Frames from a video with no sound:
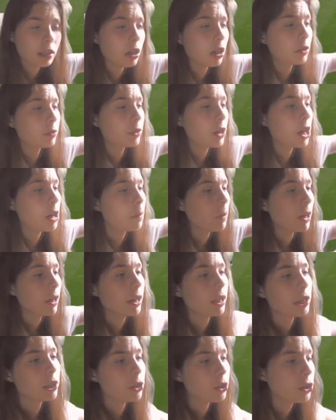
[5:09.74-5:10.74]
half time and
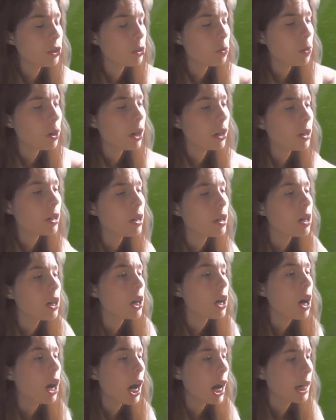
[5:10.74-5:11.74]
it is 2-1.
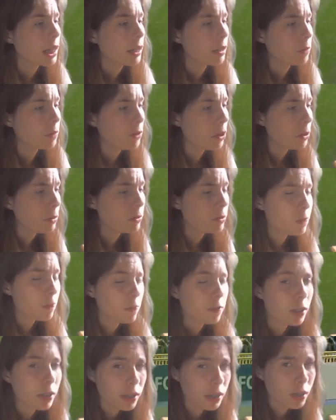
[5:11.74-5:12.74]
And those
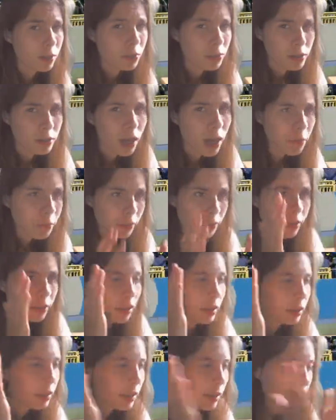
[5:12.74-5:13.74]
three goals just happen
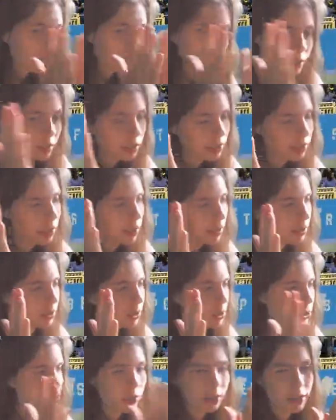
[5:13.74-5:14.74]
like instantly, like
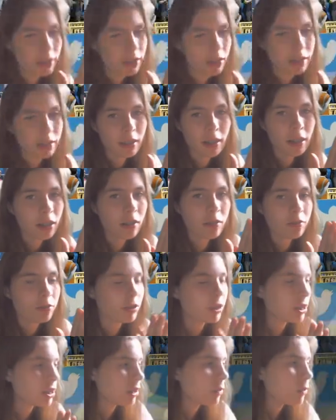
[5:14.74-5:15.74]
straight after each